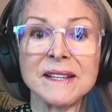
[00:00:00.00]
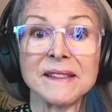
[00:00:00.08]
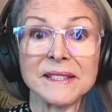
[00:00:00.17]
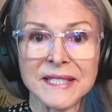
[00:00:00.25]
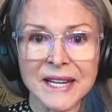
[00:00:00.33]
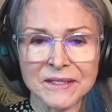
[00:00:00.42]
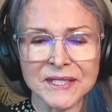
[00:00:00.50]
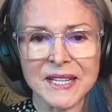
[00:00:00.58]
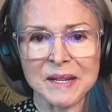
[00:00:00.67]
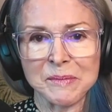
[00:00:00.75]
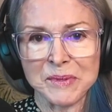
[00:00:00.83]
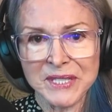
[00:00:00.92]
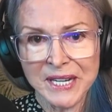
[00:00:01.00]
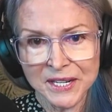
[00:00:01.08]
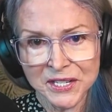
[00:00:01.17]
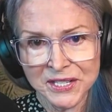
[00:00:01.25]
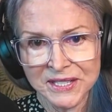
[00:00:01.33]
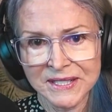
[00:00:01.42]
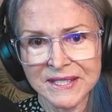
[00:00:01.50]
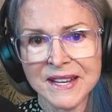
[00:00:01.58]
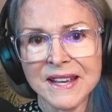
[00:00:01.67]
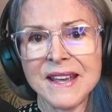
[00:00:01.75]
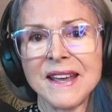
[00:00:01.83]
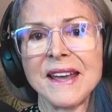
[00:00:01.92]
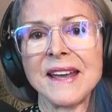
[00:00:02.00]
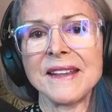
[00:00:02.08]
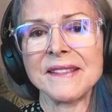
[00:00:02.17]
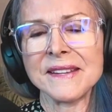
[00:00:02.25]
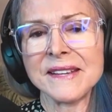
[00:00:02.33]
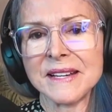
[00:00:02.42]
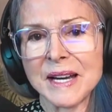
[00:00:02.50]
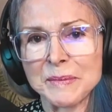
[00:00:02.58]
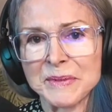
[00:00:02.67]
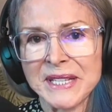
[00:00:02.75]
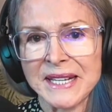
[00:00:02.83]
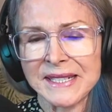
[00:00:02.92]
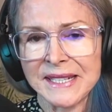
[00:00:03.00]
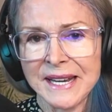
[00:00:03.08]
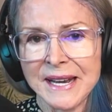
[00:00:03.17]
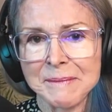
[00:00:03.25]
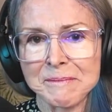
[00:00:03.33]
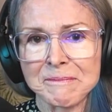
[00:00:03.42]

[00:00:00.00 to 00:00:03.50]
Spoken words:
the downside protection and the upside cap.